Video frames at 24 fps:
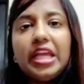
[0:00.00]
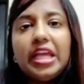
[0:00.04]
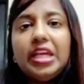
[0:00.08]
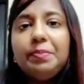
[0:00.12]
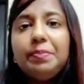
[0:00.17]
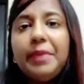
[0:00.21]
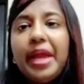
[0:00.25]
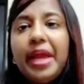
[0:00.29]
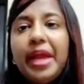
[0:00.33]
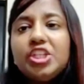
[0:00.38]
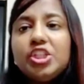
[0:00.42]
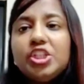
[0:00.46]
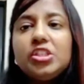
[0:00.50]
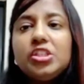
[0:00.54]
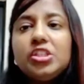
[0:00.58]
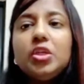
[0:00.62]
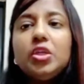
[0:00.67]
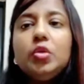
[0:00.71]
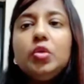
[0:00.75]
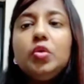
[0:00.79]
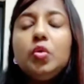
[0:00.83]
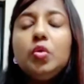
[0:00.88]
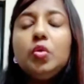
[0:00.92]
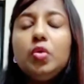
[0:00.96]
imagine a
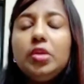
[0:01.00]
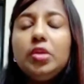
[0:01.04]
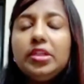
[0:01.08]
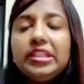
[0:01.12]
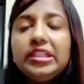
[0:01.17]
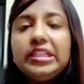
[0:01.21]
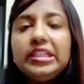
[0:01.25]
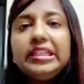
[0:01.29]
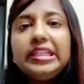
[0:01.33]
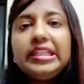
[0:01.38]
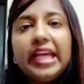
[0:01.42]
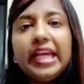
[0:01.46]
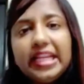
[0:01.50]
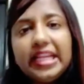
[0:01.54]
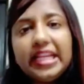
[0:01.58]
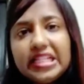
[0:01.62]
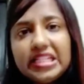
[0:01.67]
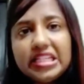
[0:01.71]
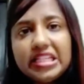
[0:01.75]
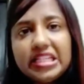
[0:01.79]
golden light